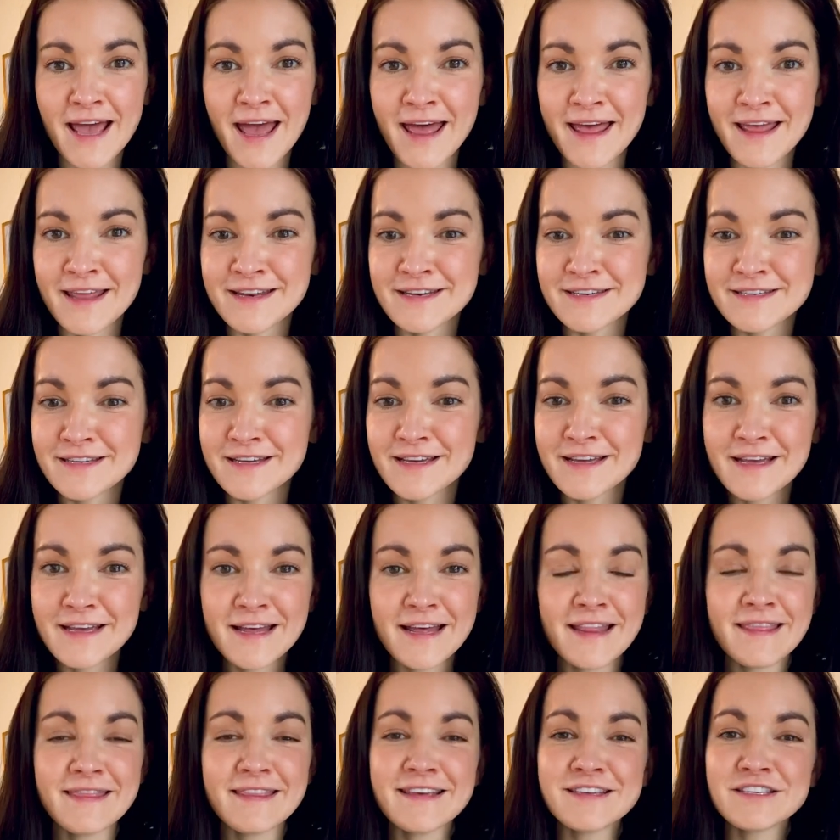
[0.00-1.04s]
And
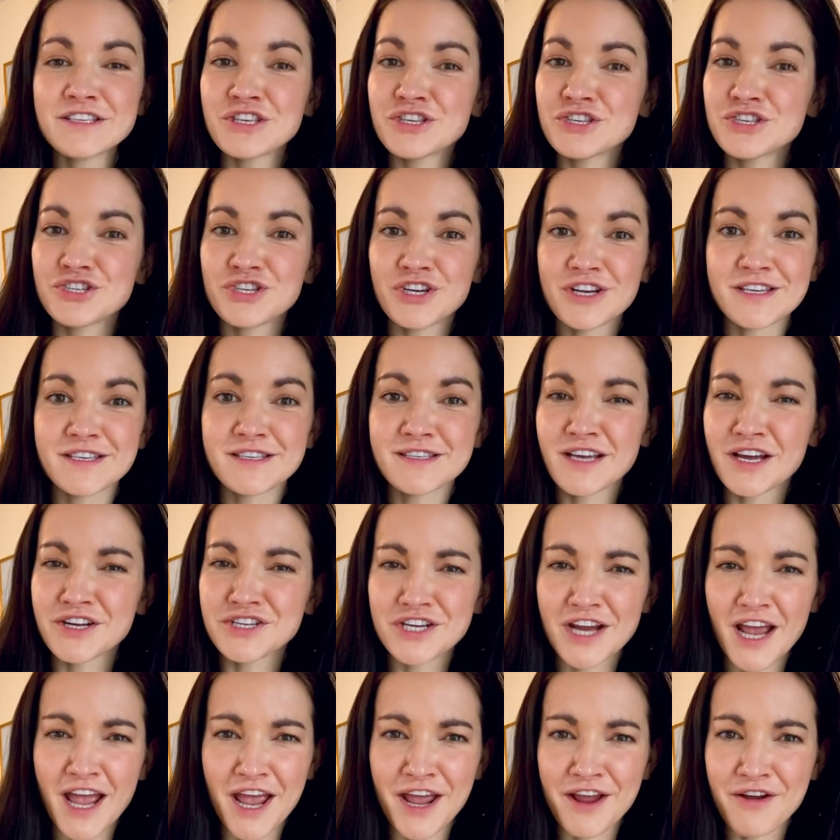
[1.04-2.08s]
this is just such
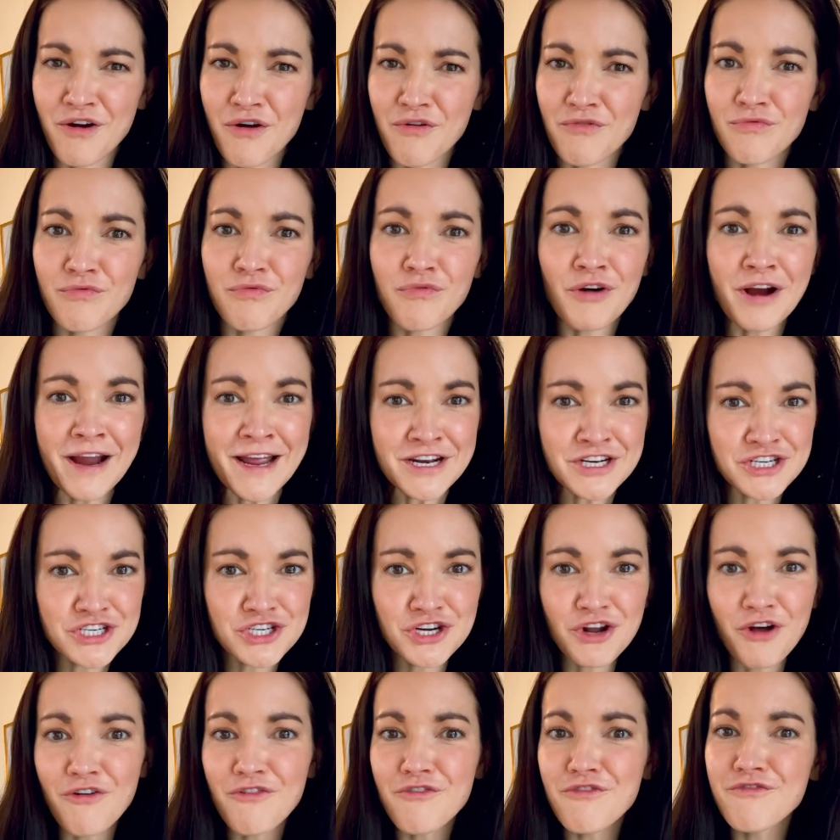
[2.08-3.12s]
a
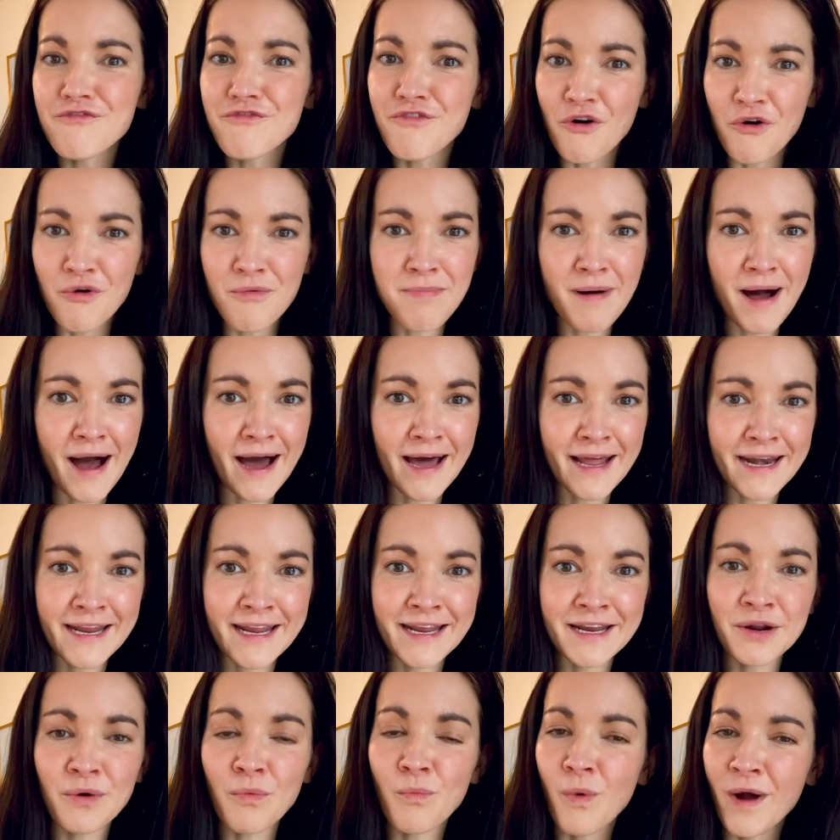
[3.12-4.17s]
rich,
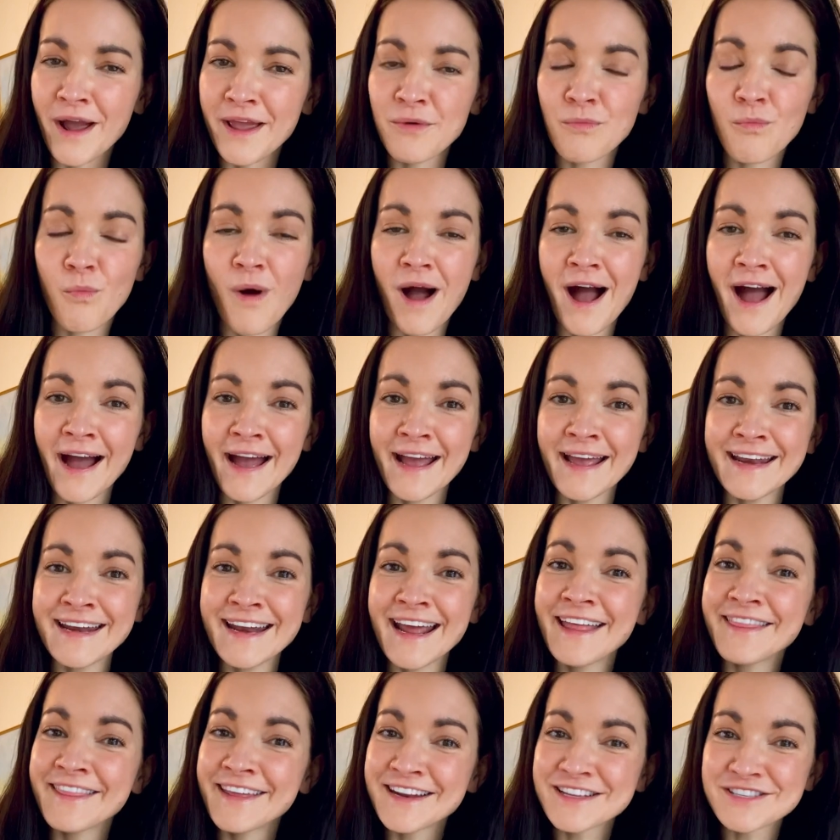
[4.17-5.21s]
full-bodied white wine.
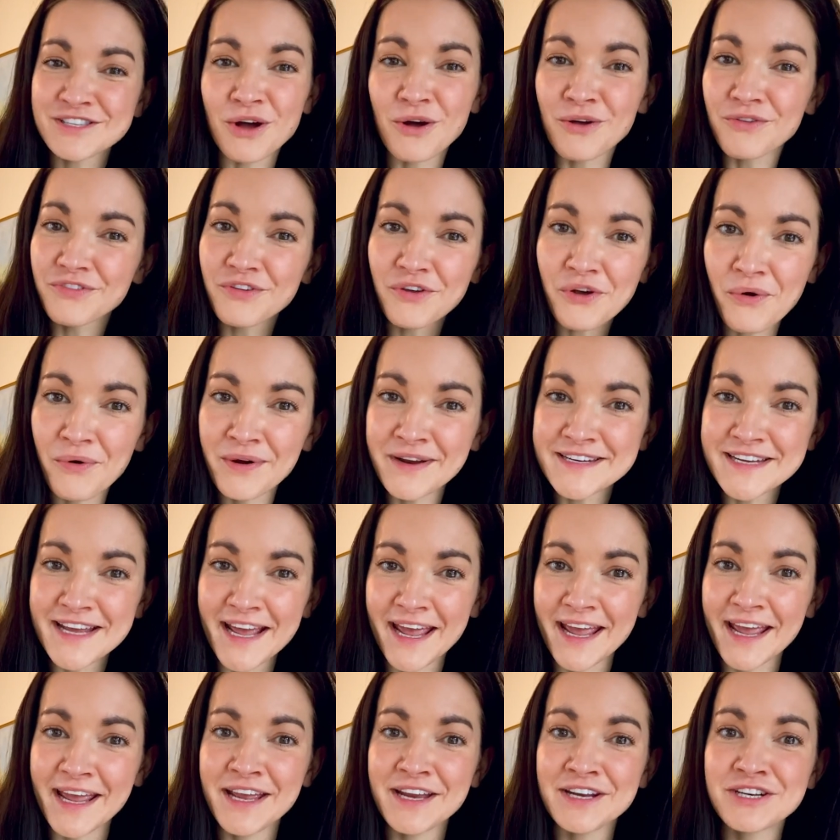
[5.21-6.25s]
And then it's also going to
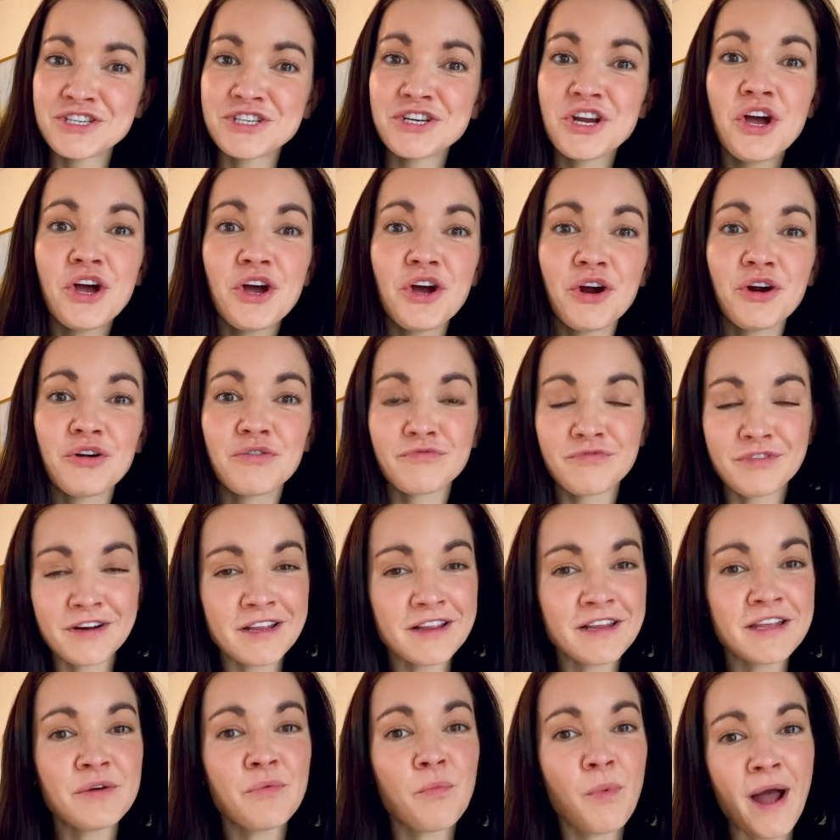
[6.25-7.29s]
age
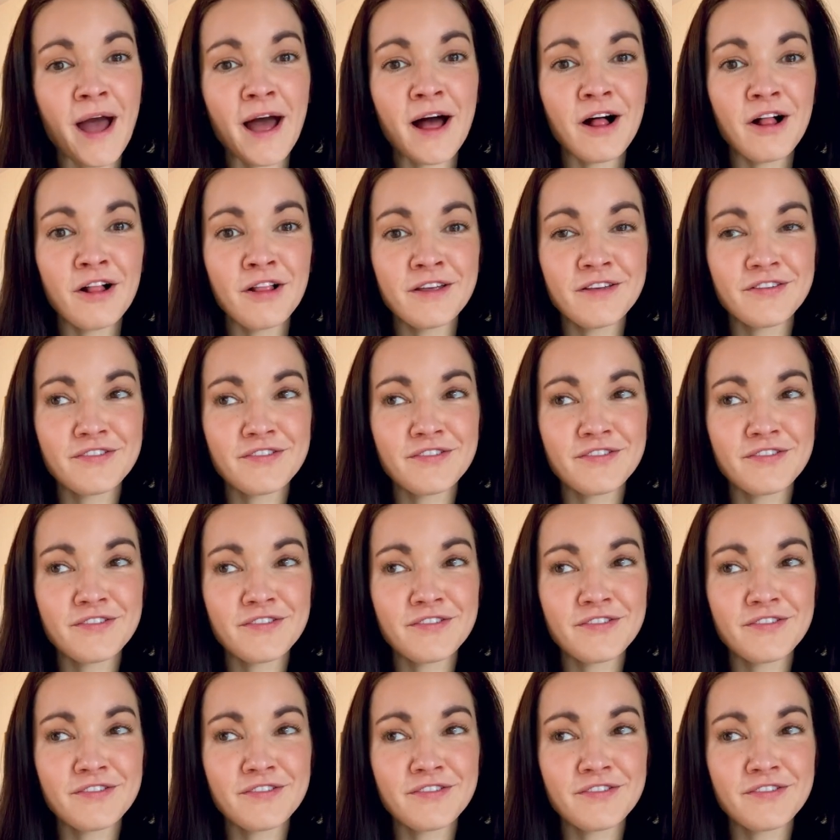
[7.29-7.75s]
really well.